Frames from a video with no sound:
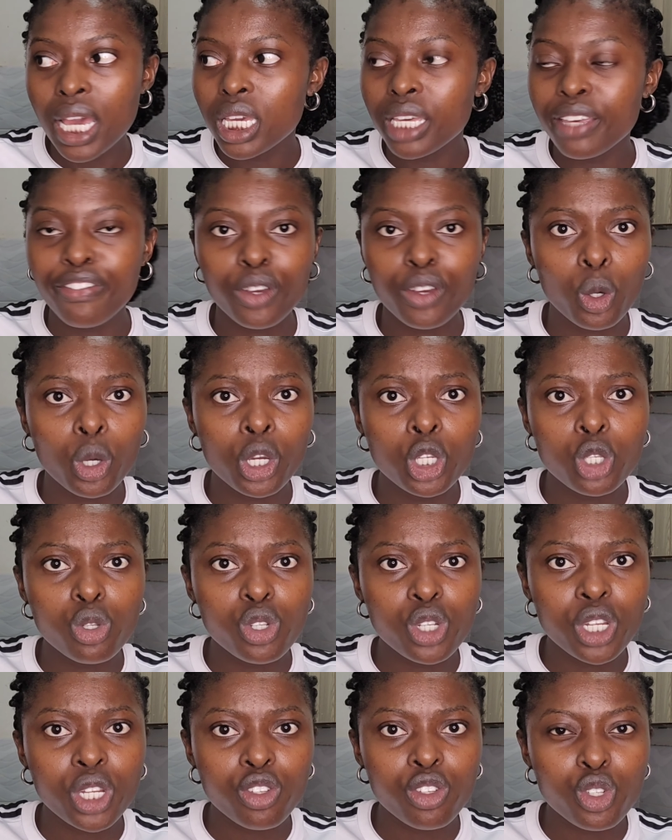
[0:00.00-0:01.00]
If you're going to
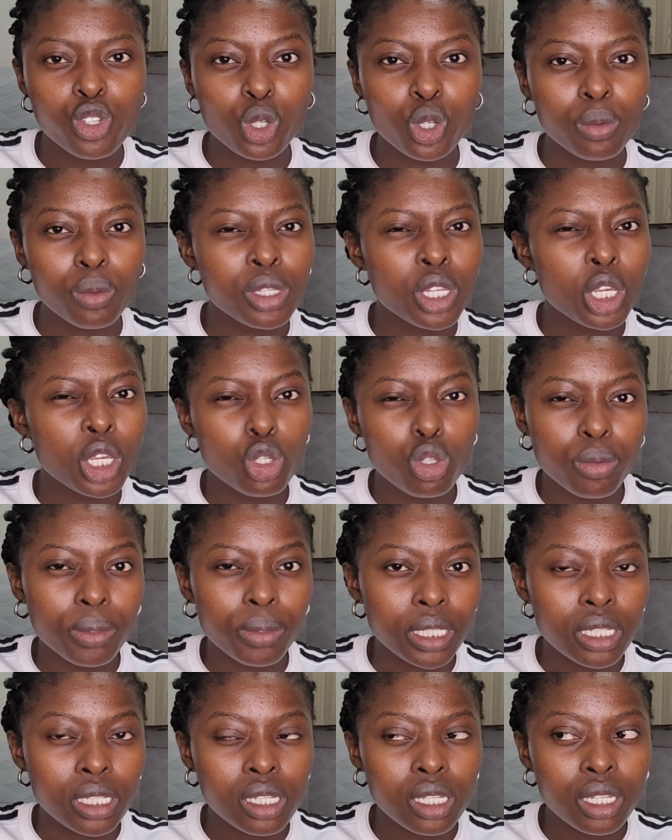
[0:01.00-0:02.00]
change jobs, do
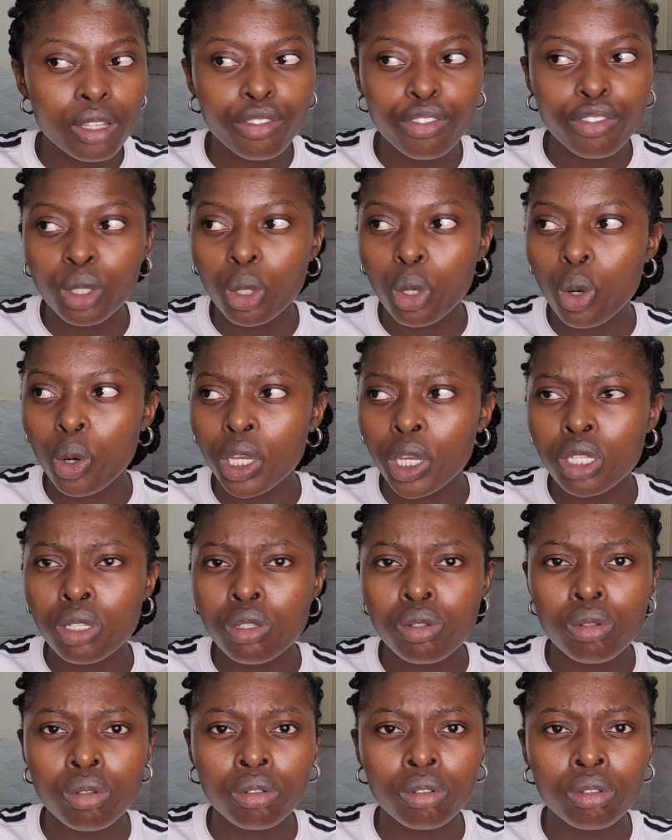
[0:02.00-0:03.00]
it. If you're going
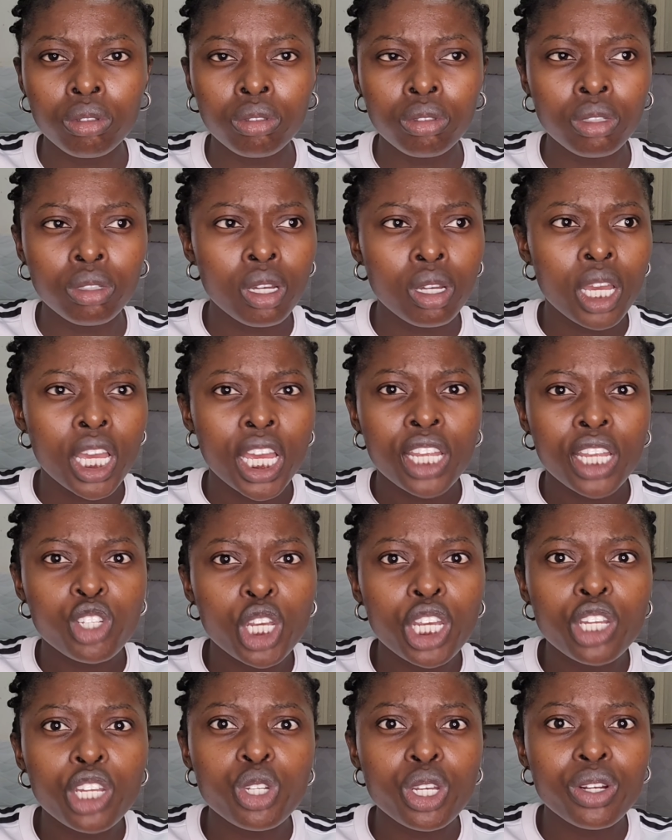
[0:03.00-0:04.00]
to
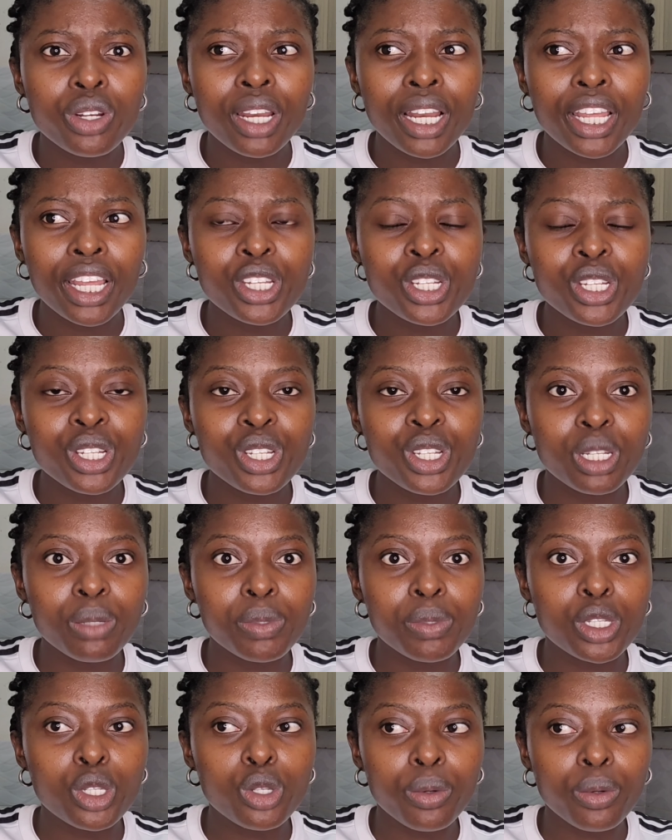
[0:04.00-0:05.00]
change your
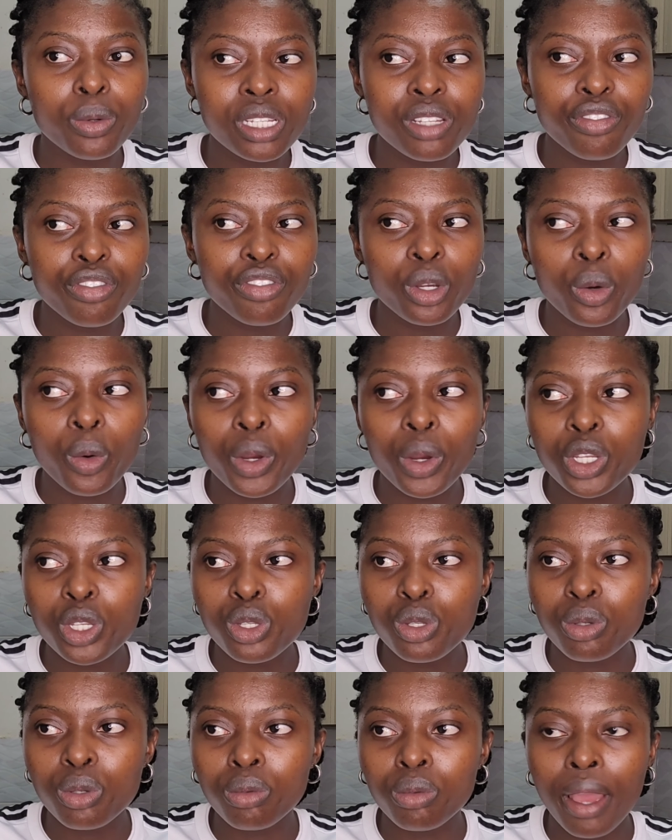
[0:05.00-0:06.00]
relationships do it if you're going
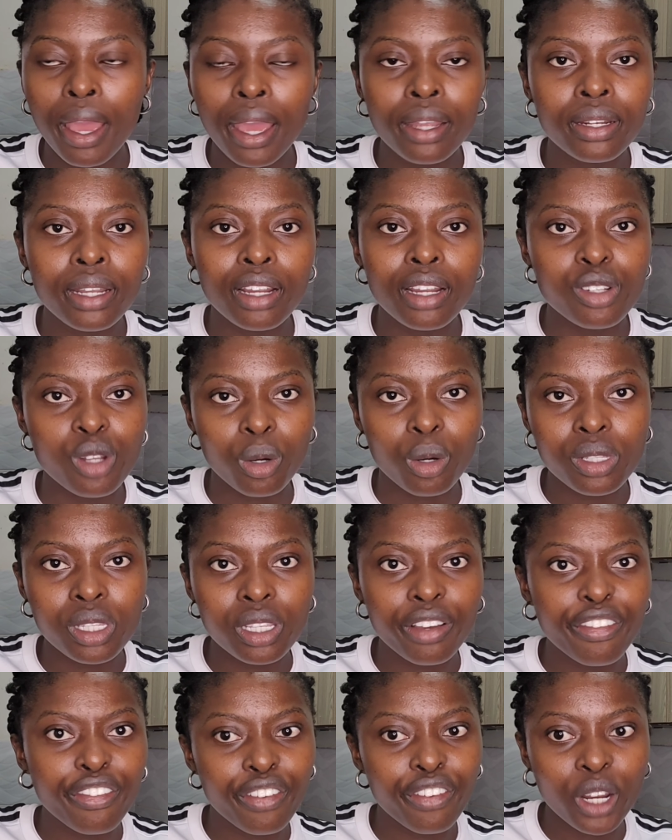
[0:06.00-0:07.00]
to end a
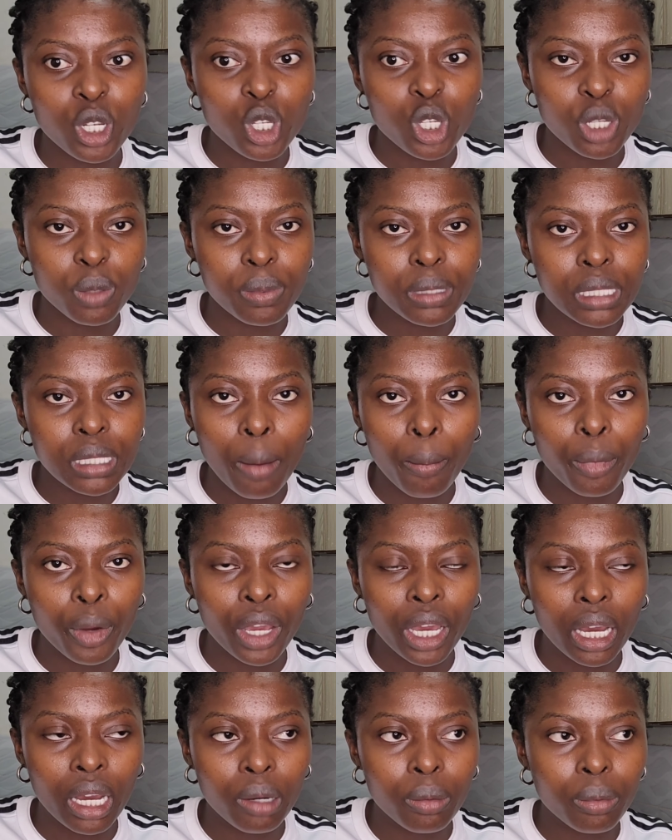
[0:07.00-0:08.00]
toxic friendship
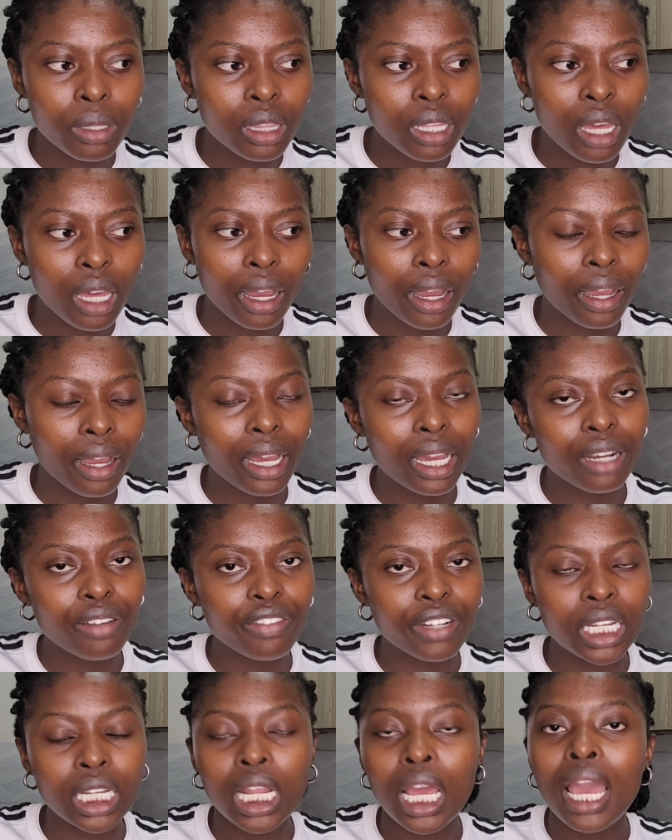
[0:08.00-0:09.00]
somewhere with like a
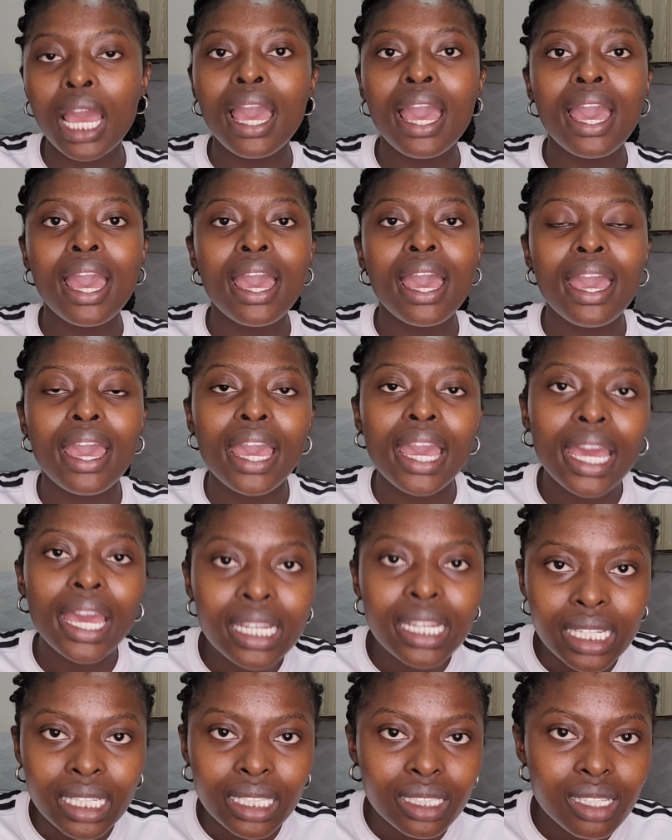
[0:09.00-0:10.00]
girlfriend
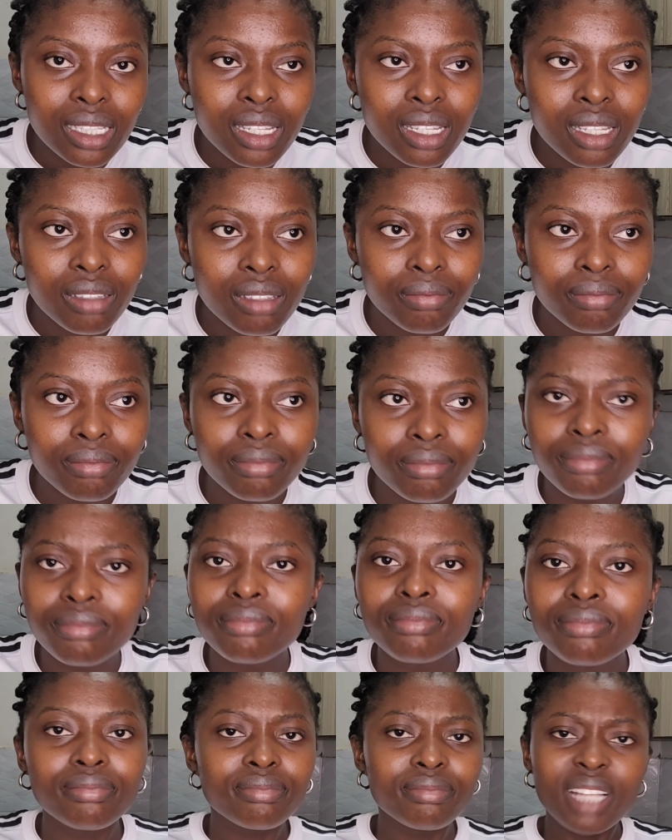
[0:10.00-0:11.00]
end it
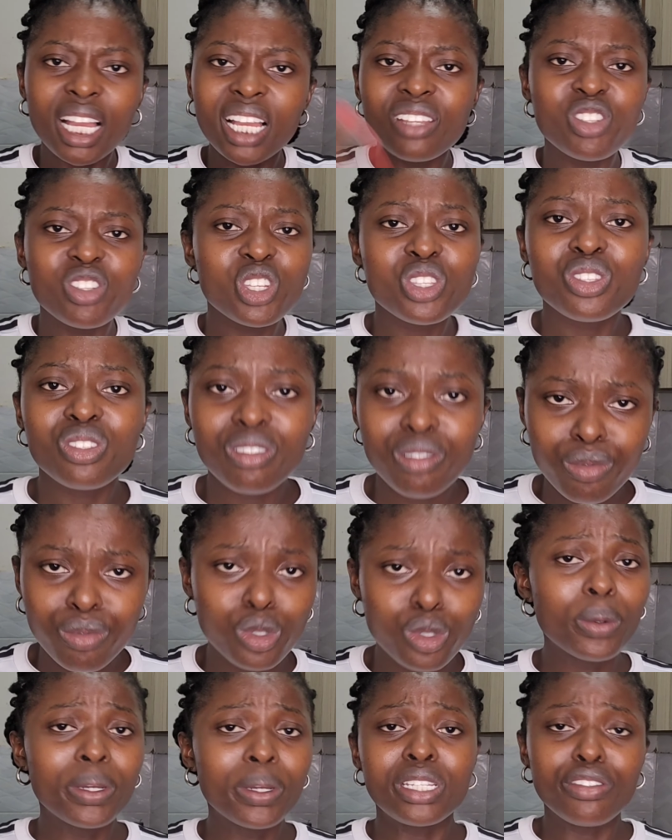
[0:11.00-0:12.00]
just
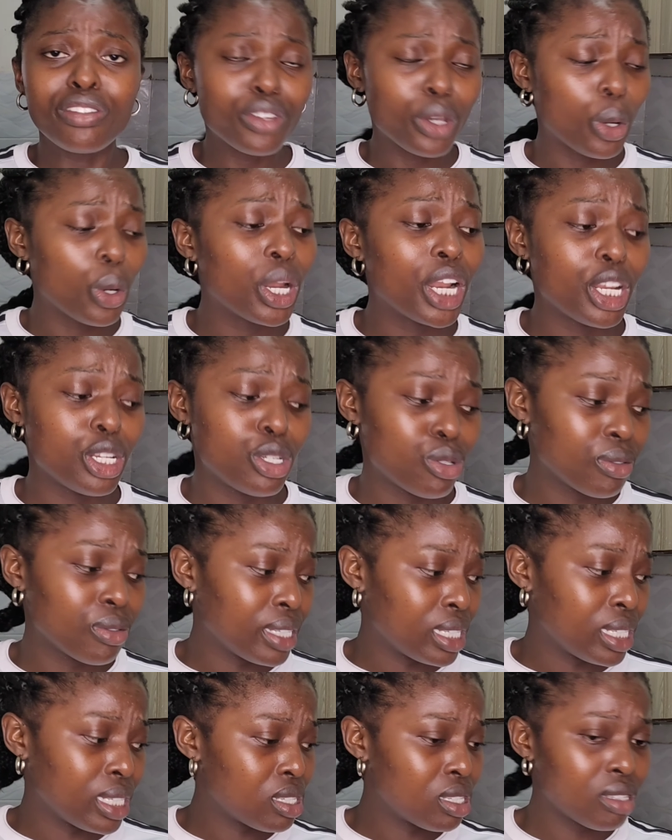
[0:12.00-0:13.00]
do it if you're gonna do
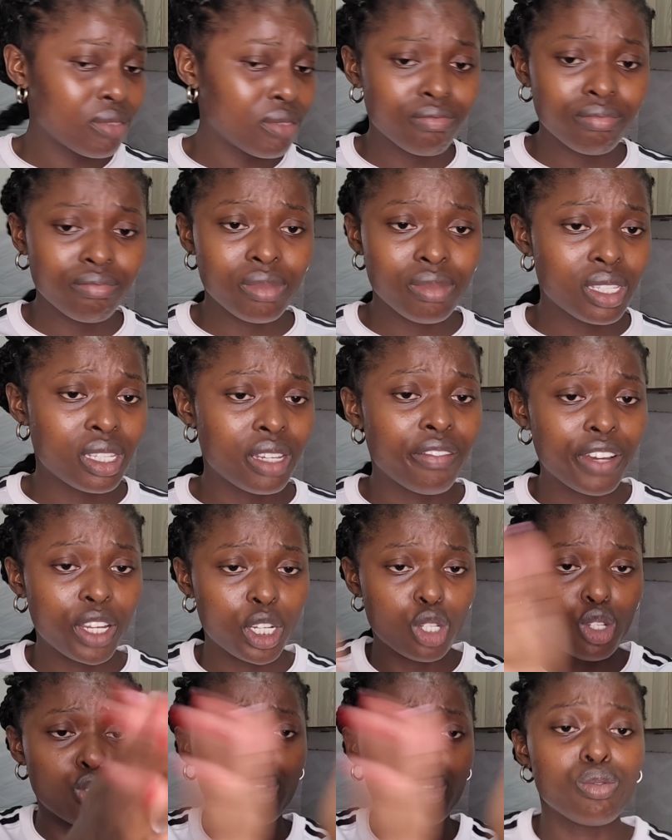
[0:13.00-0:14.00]
it it's
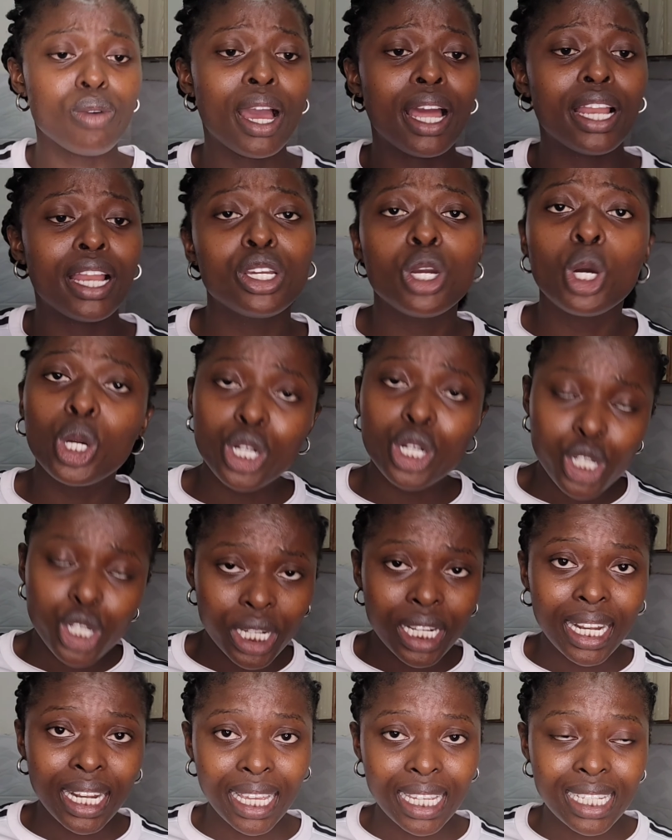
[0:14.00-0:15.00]
never too early or too
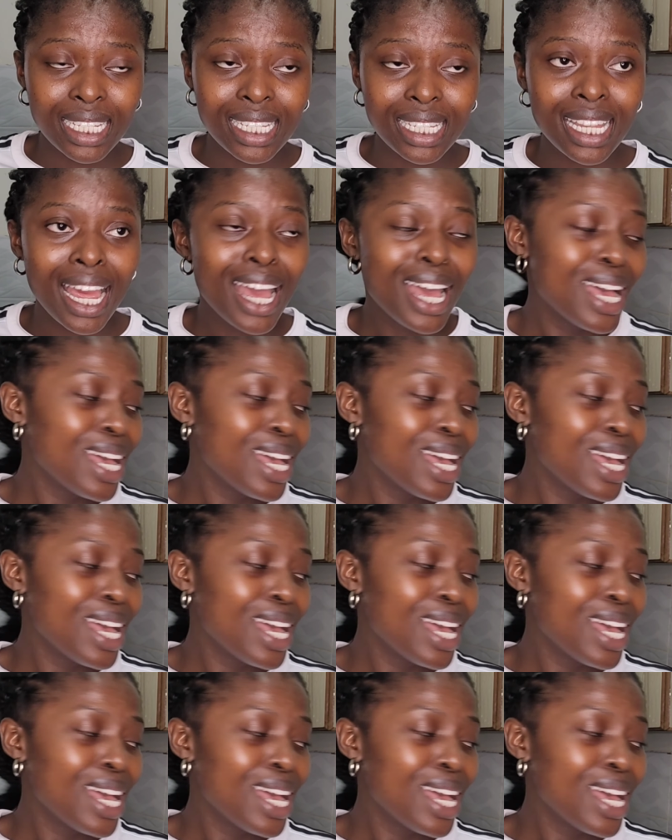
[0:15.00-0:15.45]
late